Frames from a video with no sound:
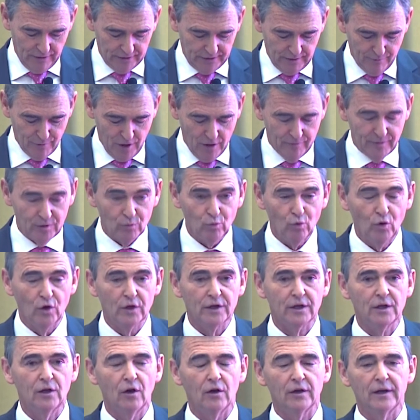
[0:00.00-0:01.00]
at the moment
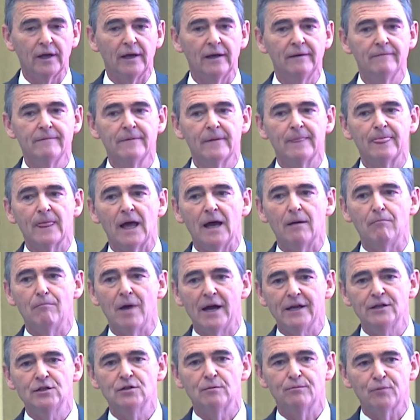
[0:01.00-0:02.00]
working on a
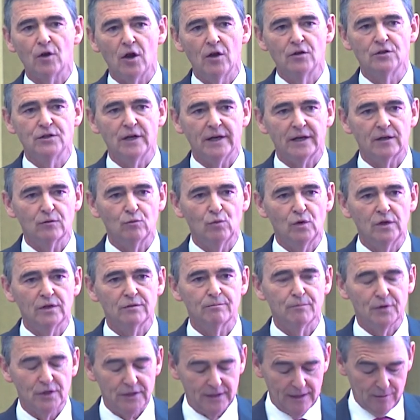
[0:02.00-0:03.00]
major project with
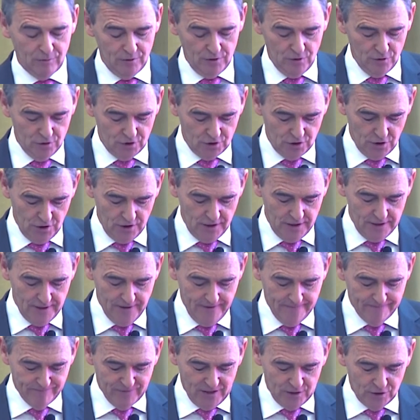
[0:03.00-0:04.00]
PwC
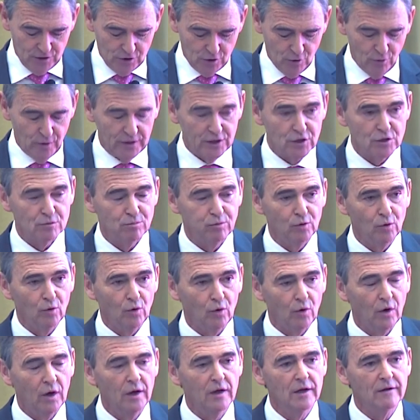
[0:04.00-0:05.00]
to
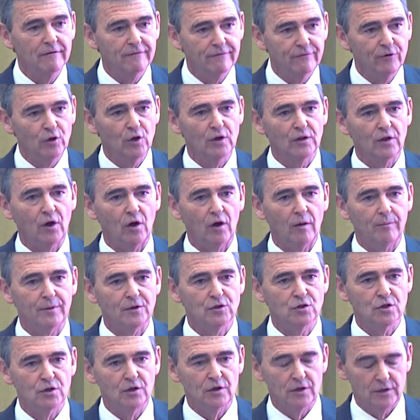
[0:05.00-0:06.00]
explore further
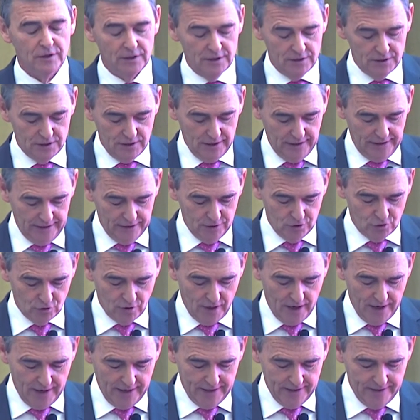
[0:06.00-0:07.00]
opportunities in
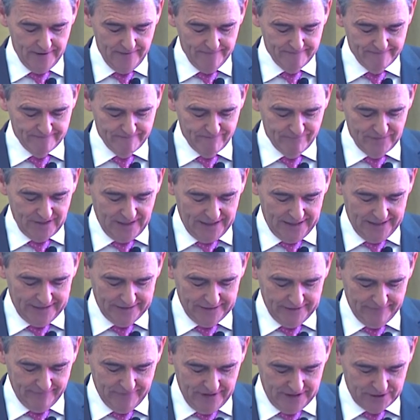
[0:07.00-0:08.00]
trade and
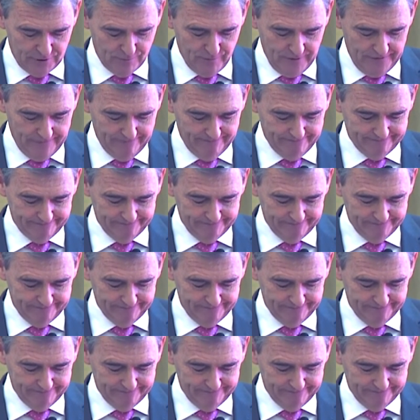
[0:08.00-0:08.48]
investment.